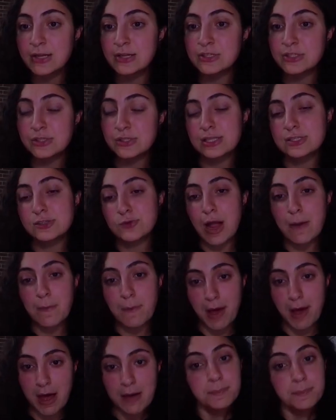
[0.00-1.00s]
So let's wrap
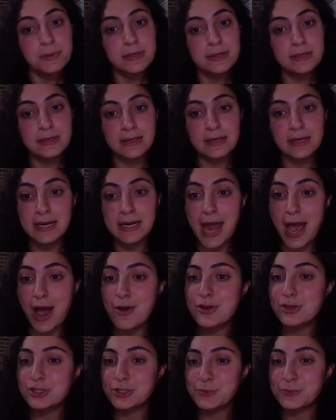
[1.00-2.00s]
up. Now
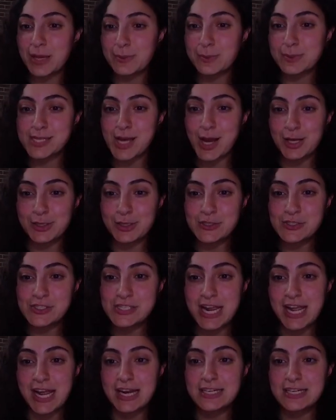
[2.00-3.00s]
you should be able to
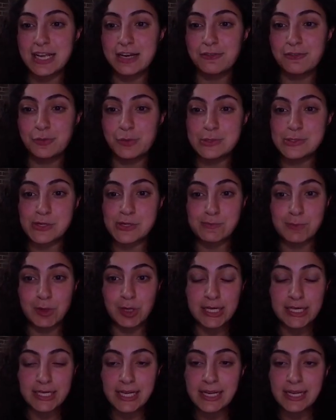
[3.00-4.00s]
understand influencer
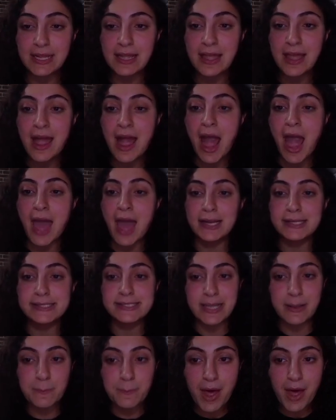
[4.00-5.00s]
marketing and its
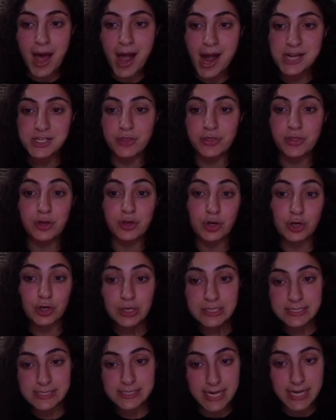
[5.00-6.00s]
impact on the
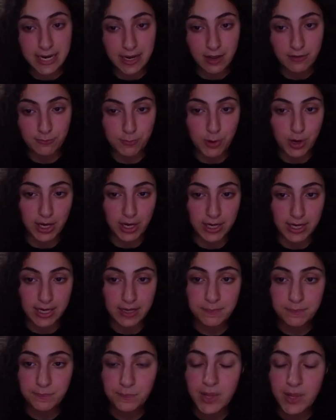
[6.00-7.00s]
current state of marketing.
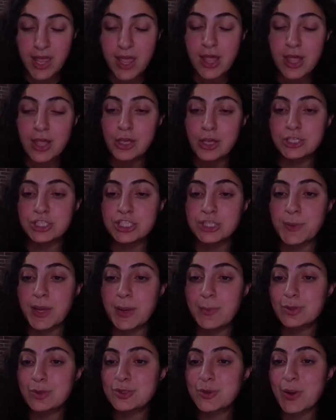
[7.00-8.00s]
You should be
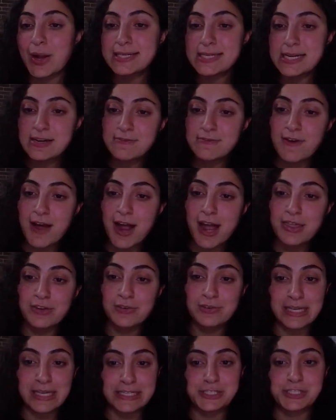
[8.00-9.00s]
able to identify the
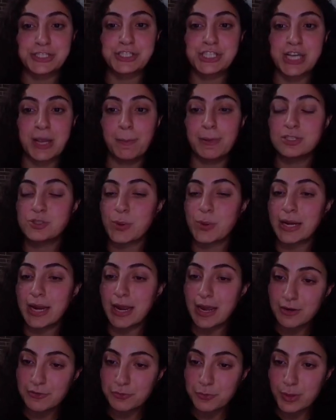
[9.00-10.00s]
relationship between
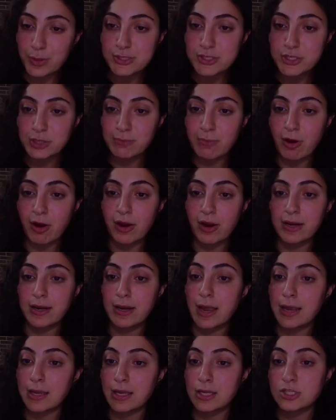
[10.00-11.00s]
influencer marketing
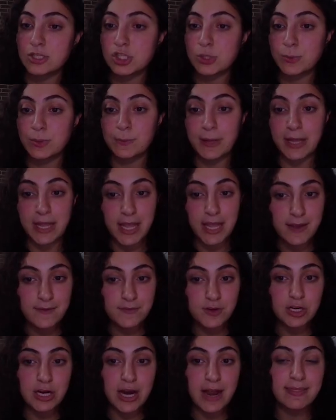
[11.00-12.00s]
and consumer
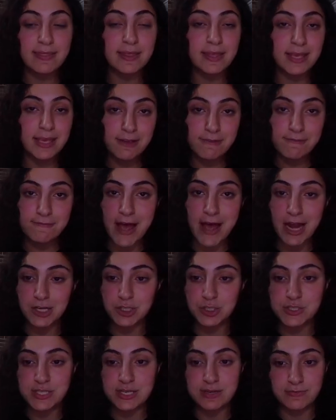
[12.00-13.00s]
behavior and the key
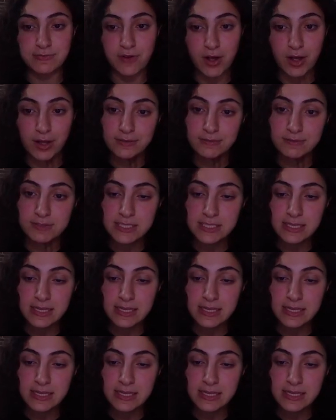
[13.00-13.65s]
factors involved.